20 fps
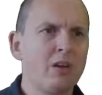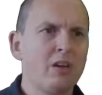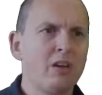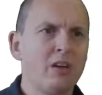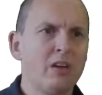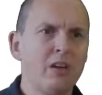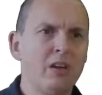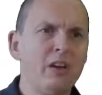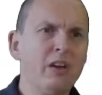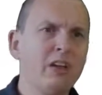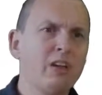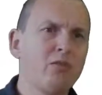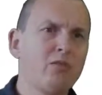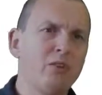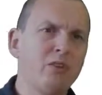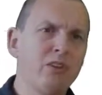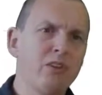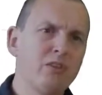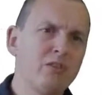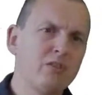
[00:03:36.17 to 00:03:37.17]
In
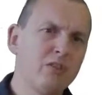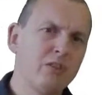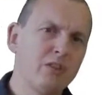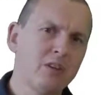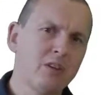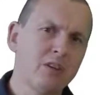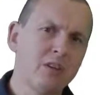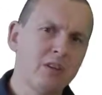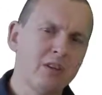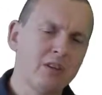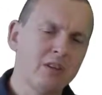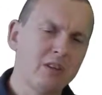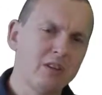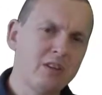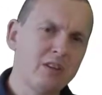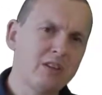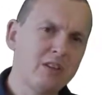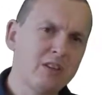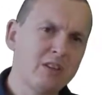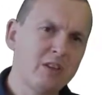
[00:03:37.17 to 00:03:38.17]
electronics,
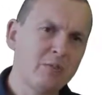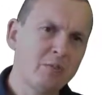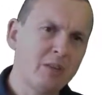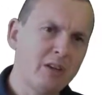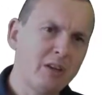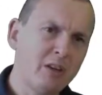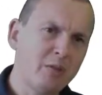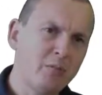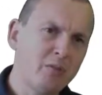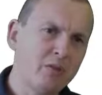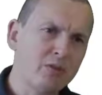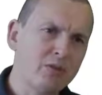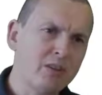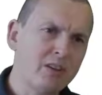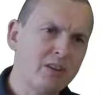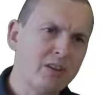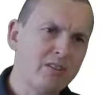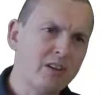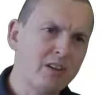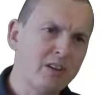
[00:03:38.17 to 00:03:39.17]
this is typically approached
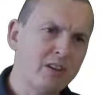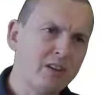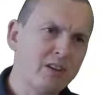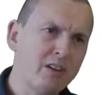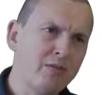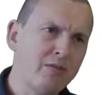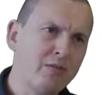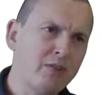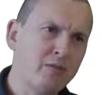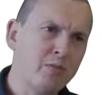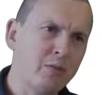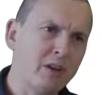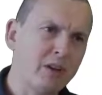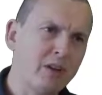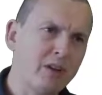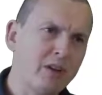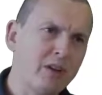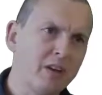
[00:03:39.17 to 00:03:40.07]
in a slightly different way.